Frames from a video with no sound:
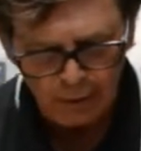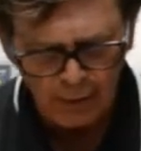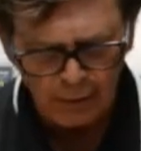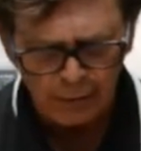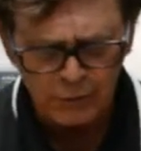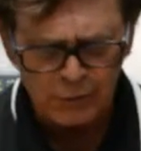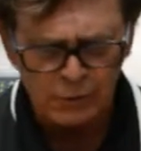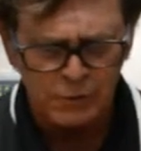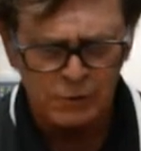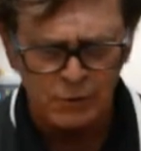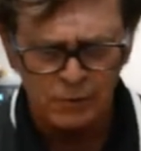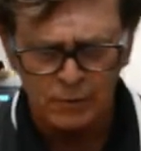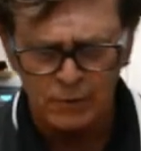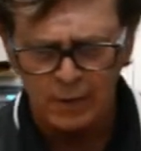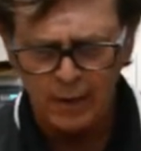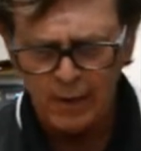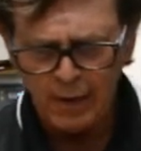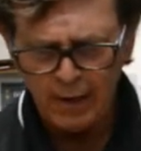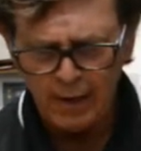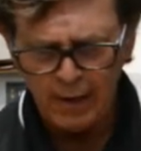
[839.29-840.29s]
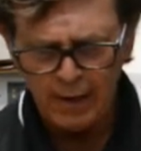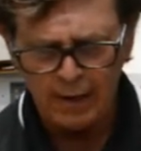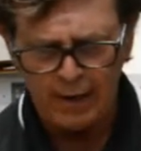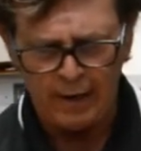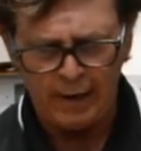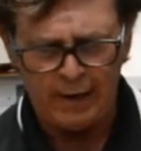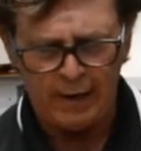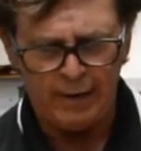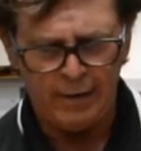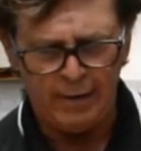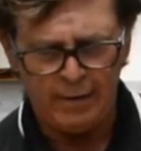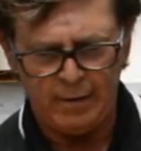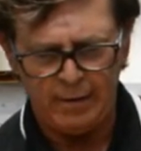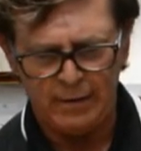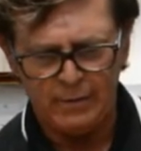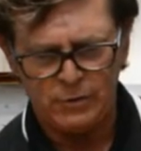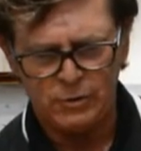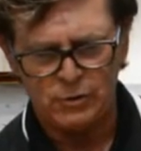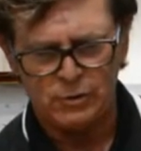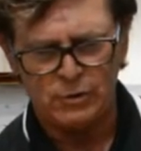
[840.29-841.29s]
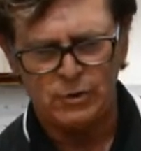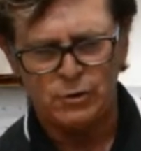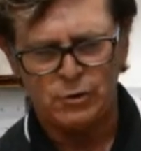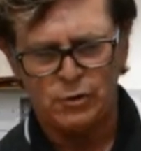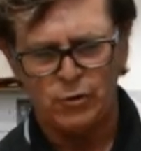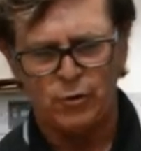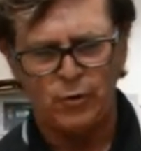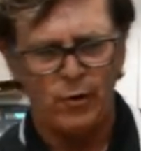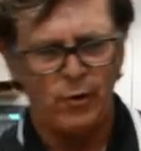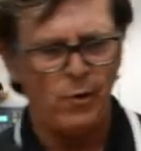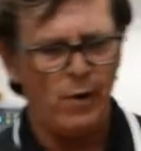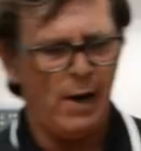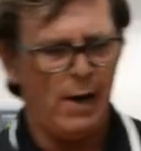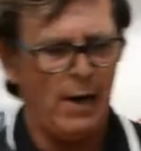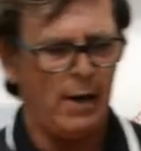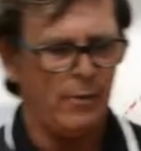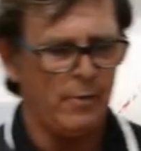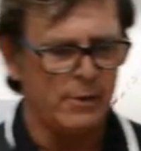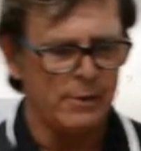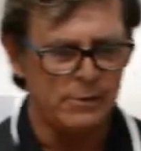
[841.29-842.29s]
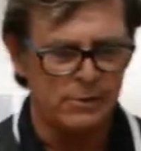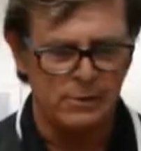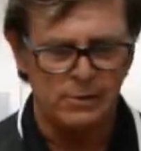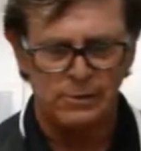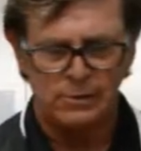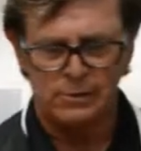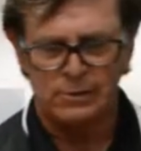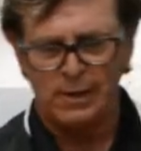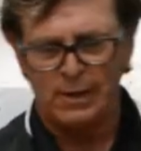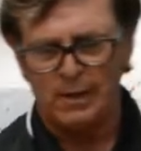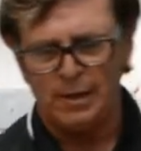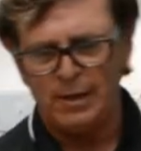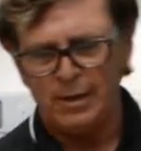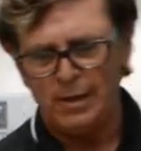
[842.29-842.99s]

I'll just do it just to show you how this is,